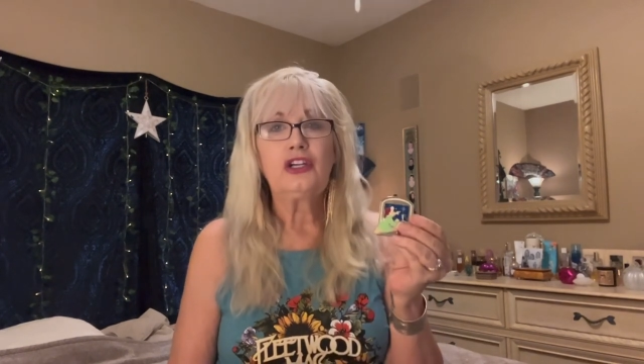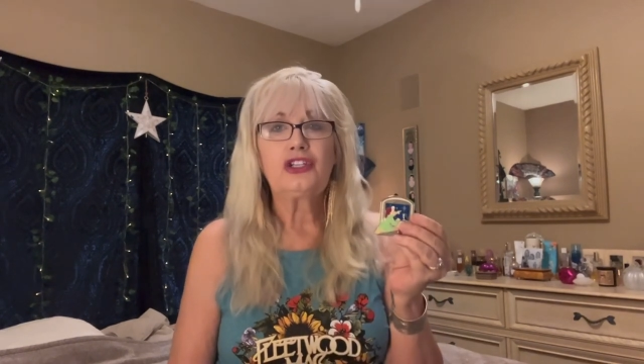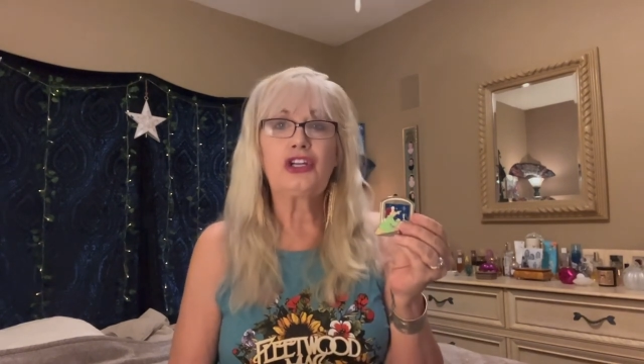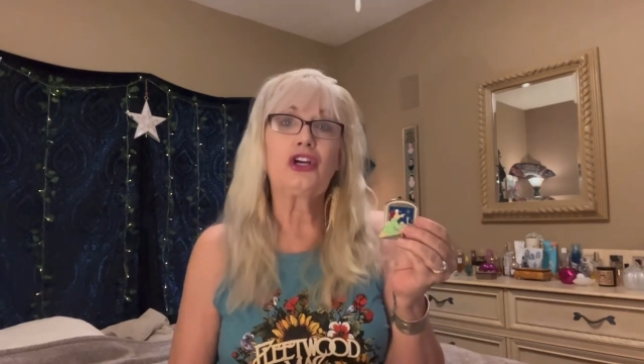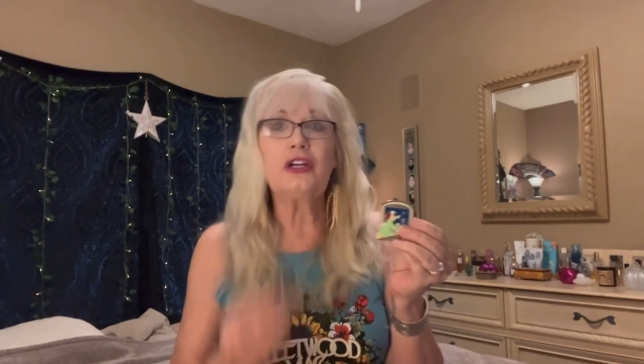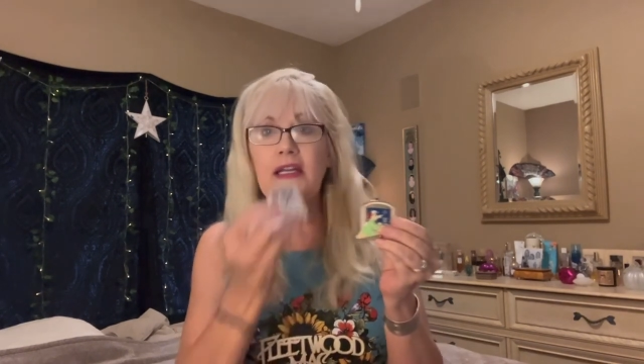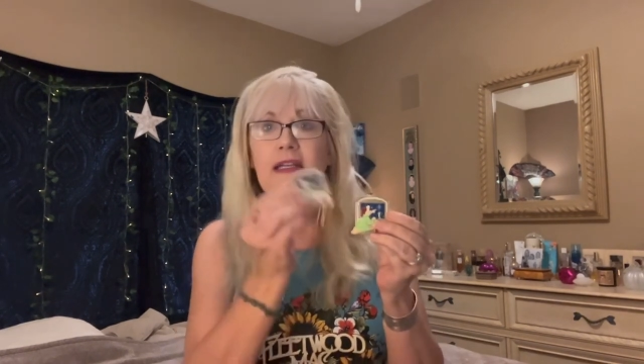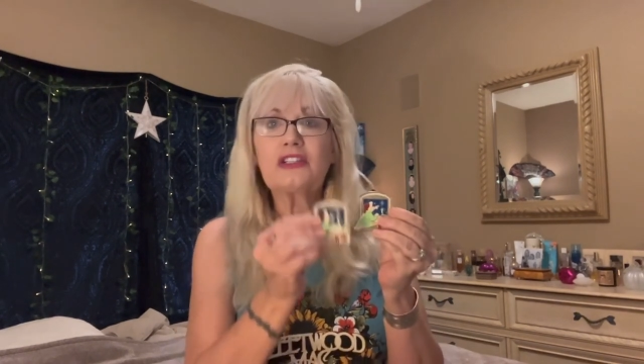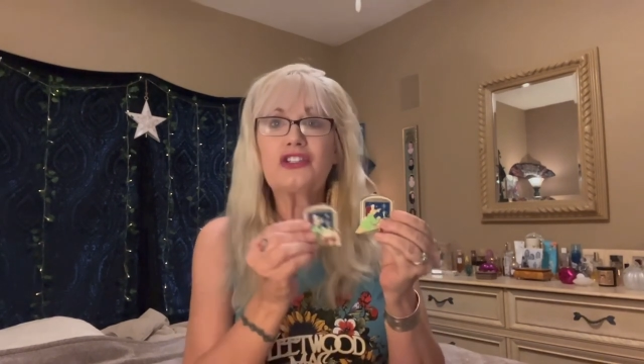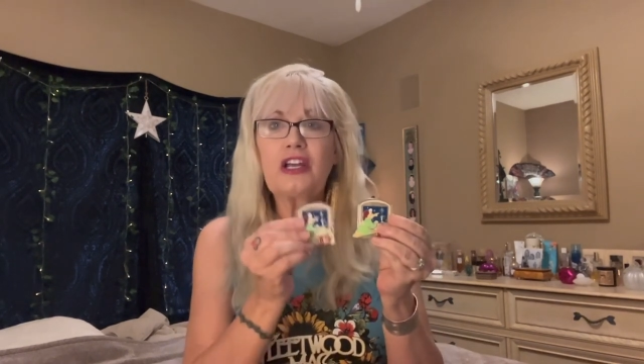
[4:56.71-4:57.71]
she couldn't
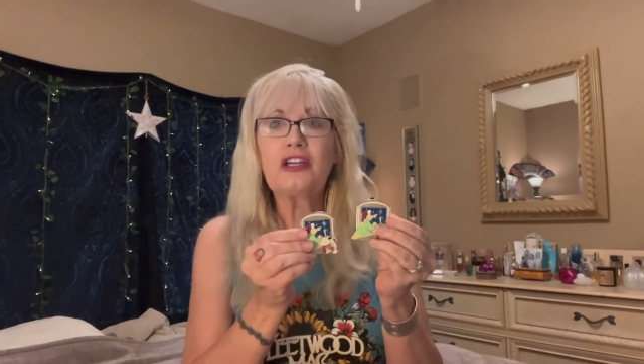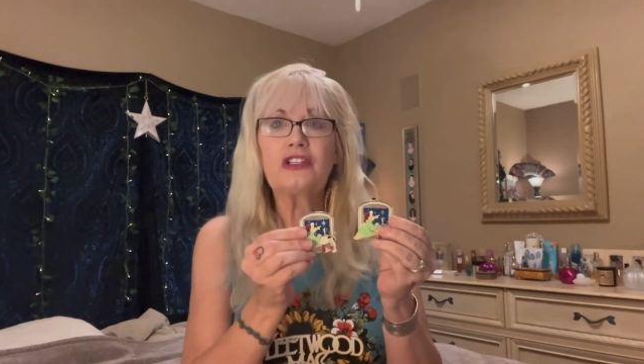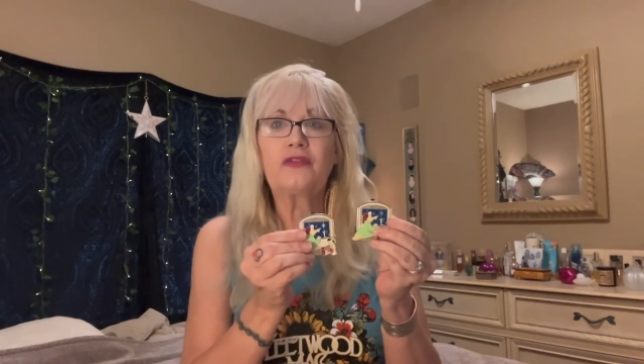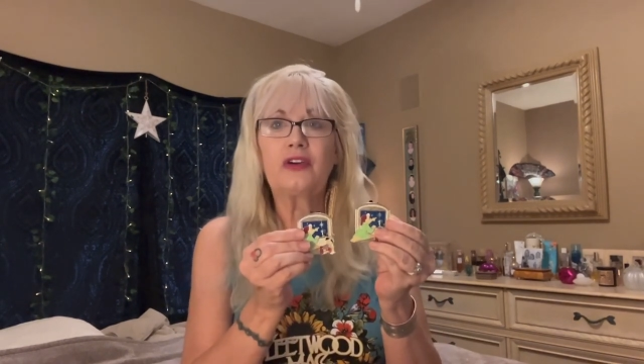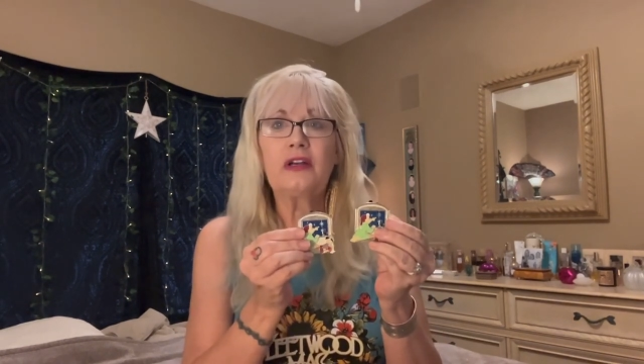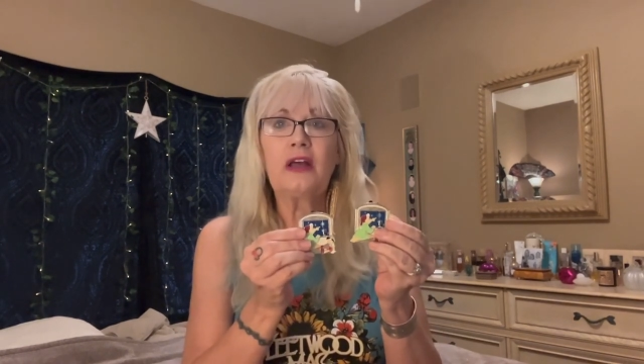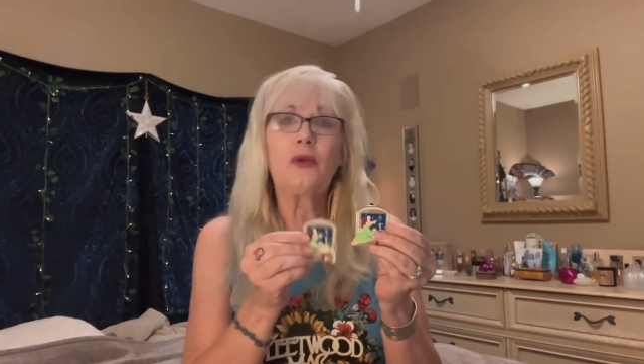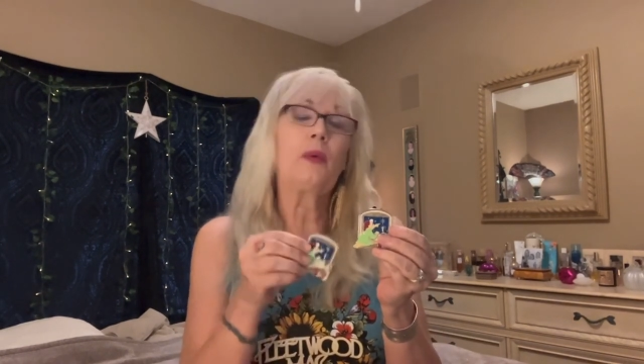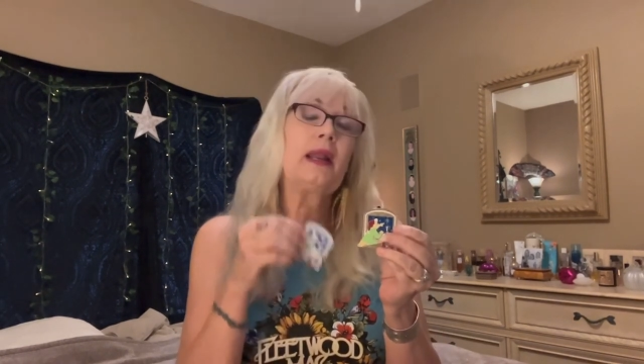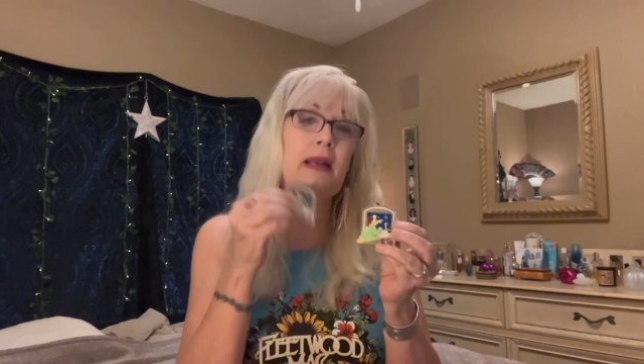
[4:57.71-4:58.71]
exchange it for another one.